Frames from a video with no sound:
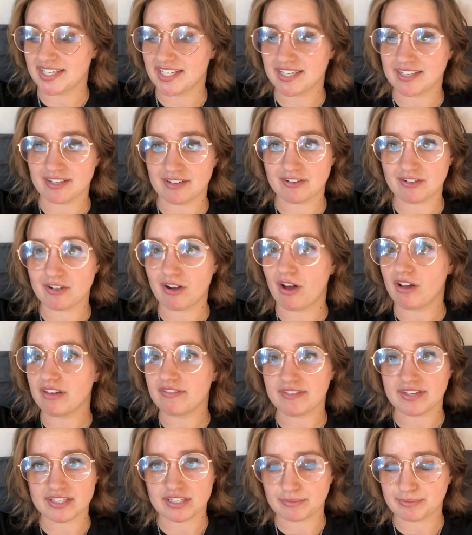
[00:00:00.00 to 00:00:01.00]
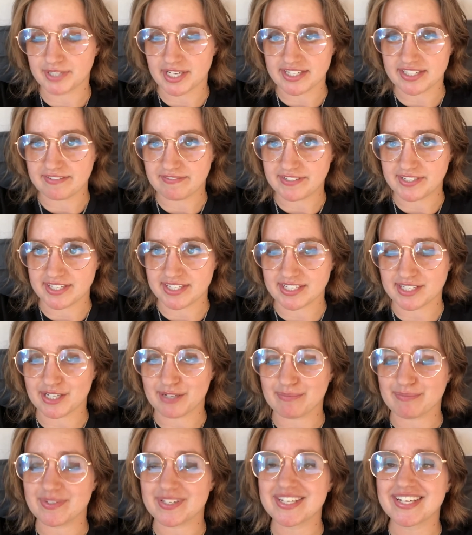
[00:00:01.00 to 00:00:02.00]
and under all of these oppressive
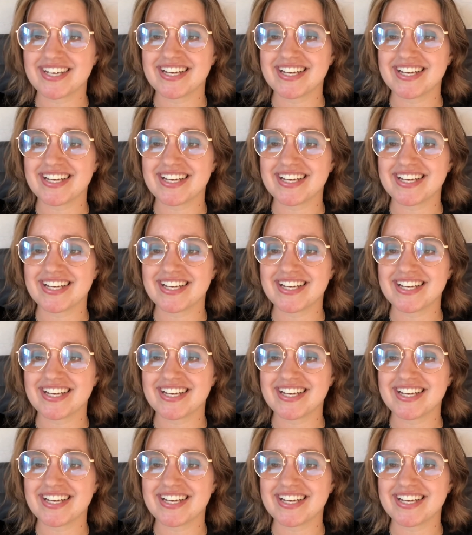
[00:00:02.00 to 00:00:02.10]
systems.